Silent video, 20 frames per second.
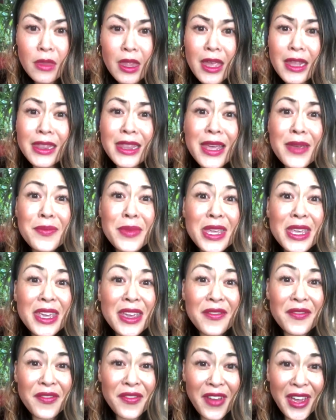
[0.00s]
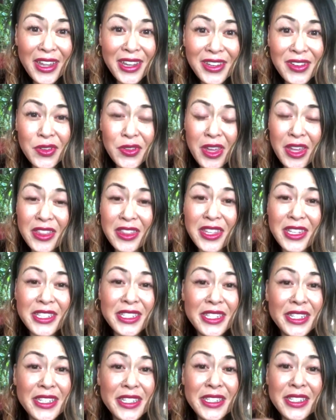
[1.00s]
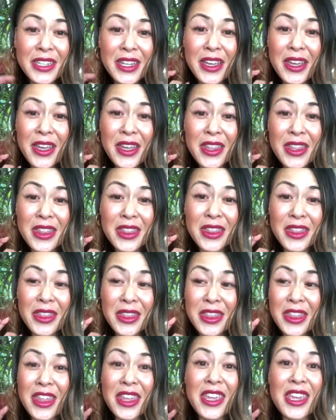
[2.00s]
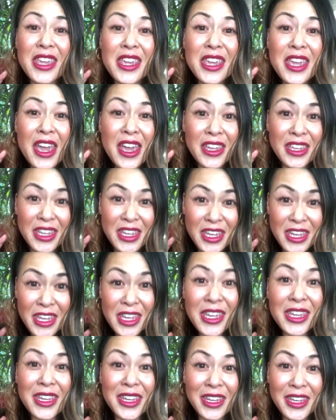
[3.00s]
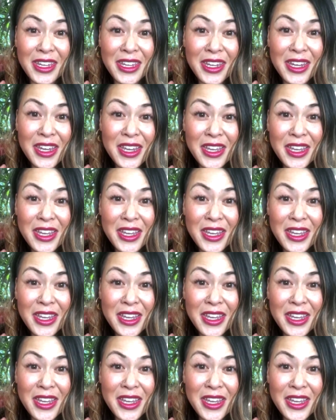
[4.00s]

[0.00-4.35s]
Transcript: Let me invite you that this is the key